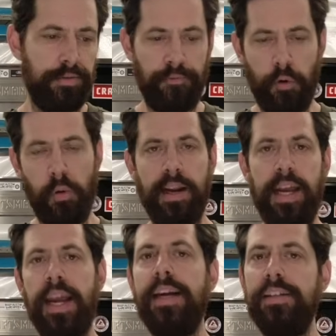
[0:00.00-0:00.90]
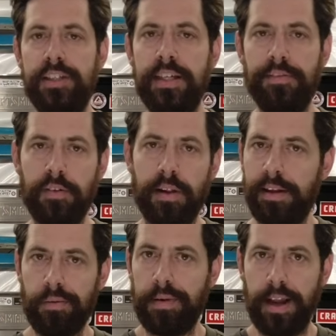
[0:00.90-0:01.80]
4K HD for
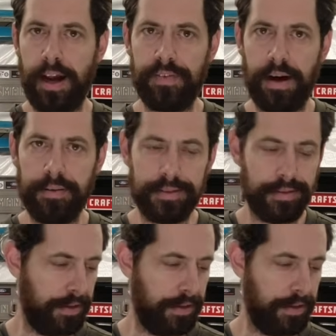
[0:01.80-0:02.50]
like 3.5 hours.